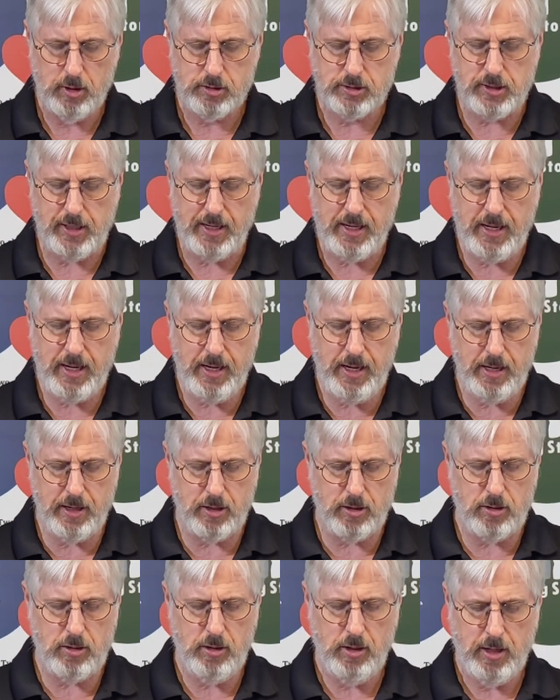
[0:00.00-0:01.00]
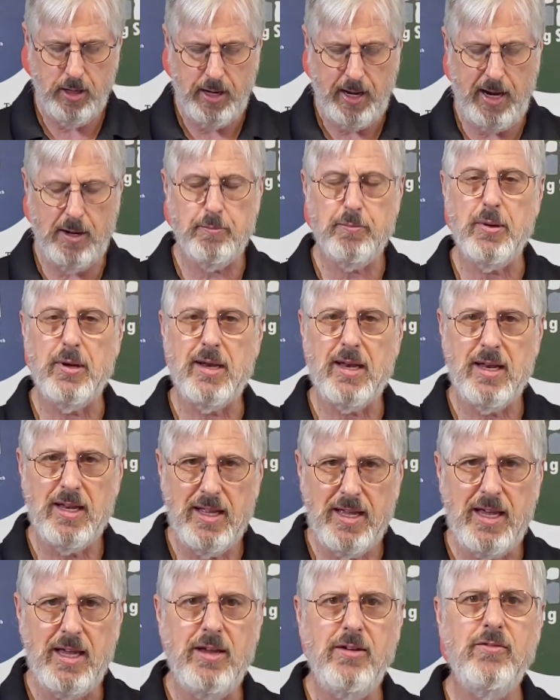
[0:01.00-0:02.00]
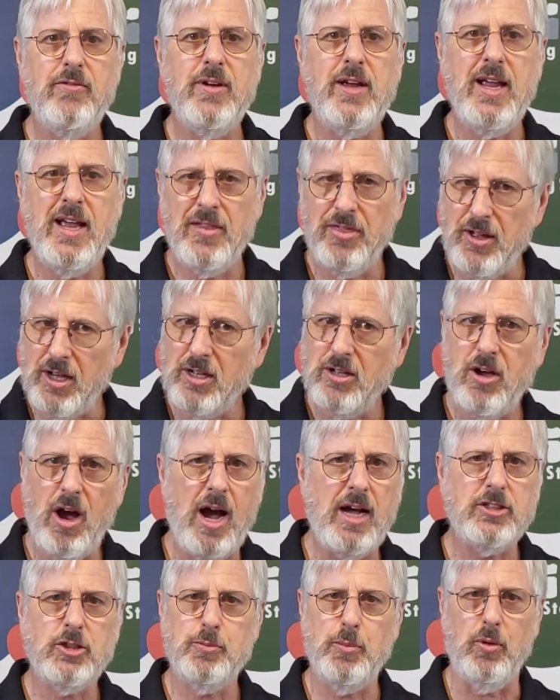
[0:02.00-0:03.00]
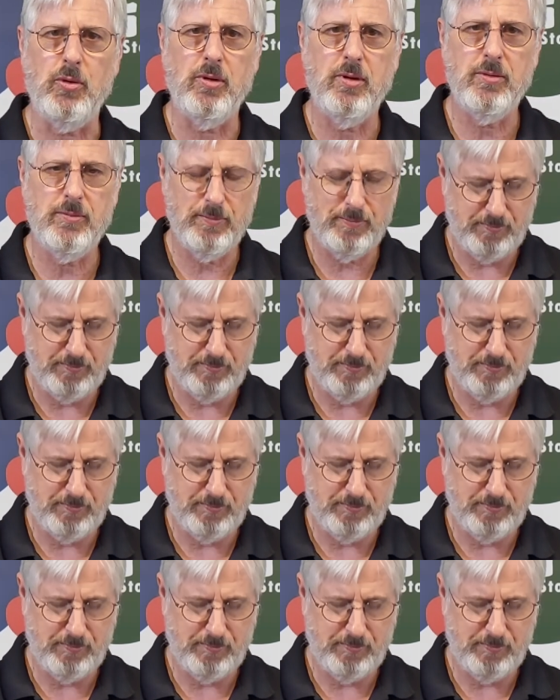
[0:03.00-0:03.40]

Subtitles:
to hear and believe in the gospel?